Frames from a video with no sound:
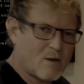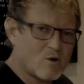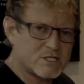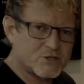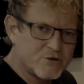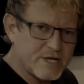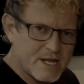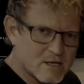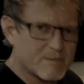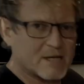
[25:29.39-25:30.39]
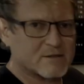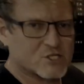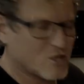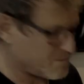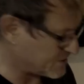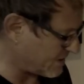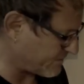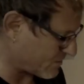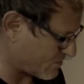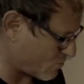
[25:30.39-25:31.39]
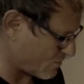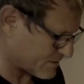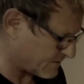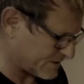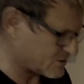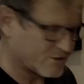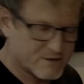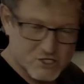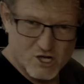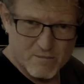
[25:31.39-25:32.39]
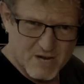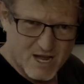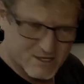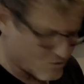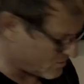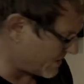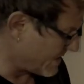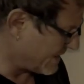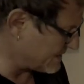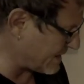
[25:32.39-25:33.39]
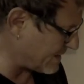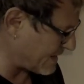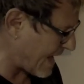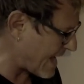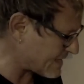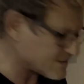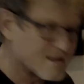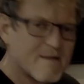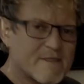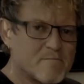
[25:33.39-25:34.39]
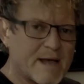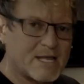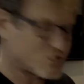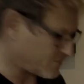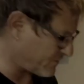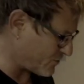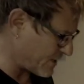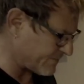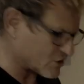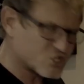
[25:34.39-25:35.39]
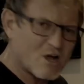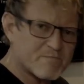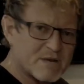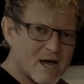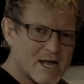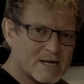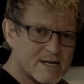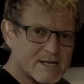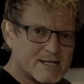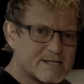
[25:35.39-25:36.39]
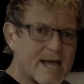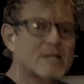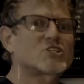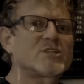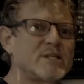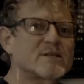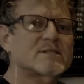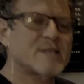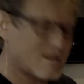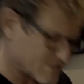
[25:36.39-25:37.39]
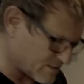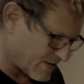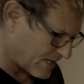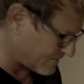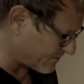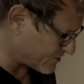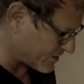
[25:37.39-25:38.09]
what is unique about the sharp 7 chord, sorry, the sharp 9 chord, is that it has the major third, and the sharp 9 is actually the same as a minor third.